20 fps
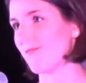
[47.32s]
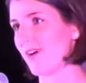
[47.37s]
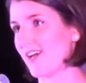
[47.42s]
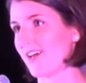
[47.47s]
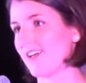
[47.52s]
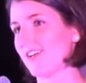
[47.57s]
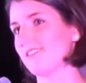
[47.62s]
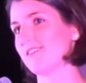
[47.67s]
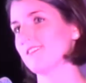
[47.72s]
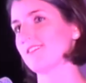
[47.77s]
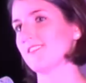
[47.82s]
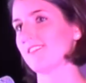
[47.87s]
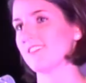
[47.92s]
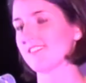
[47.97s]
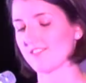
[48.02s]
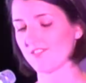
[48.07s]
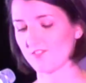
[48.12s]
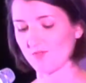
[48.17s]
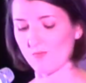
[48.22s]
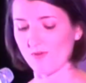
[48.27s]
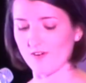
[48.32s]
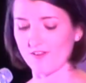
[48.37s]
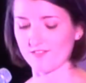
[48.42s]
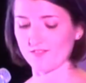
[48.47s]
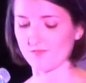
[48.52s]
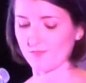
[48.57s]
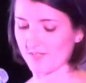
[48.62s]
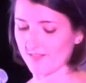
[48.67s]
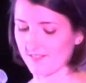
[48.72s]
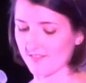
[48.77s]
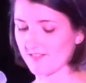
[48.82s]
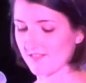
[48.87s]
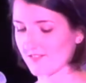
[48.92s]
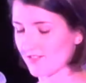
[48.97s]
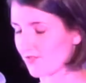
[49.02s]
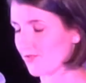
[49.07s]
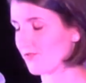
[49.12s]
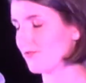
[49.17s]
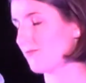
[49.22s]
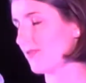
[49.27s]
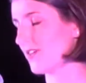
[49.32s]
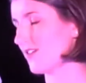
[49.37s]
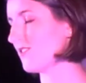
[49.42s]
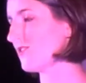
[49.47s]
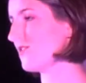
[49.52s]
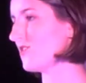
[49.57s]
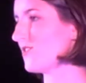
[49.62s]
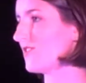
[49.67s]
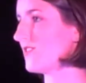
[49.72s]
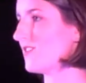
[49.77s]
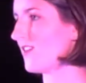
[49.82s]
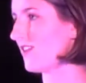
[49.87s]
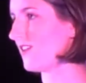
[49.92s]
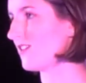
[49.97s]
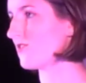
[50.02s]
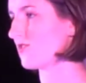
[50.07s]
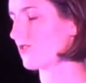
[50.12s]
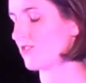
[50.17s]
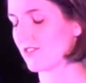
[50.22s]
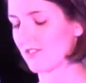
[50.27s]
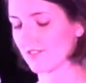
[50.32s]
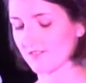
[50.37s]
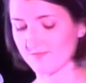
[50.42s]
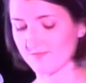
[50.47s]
mine is the one with too much Nietzsche.